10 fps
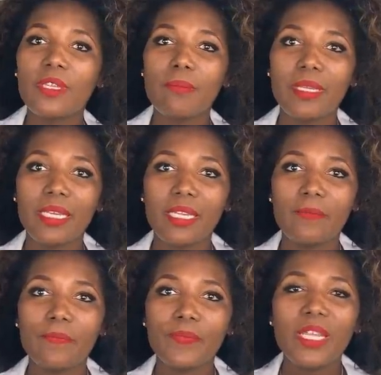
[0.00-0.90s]
than
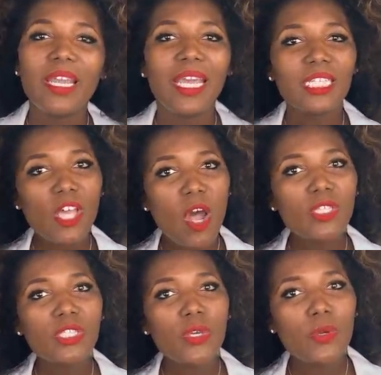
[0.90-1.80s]
men, and it's
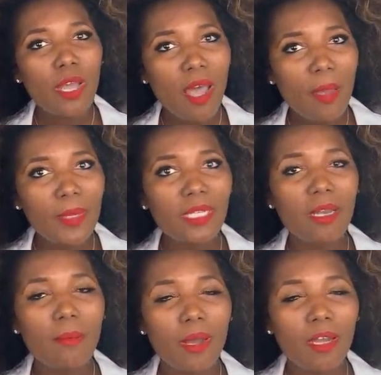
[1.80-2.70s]
also common
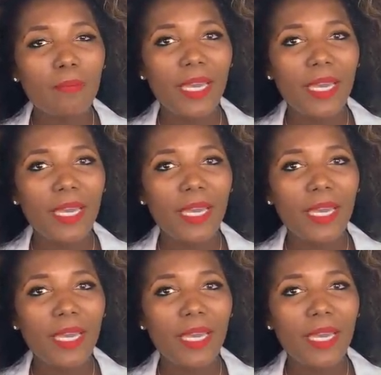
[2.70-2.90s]
among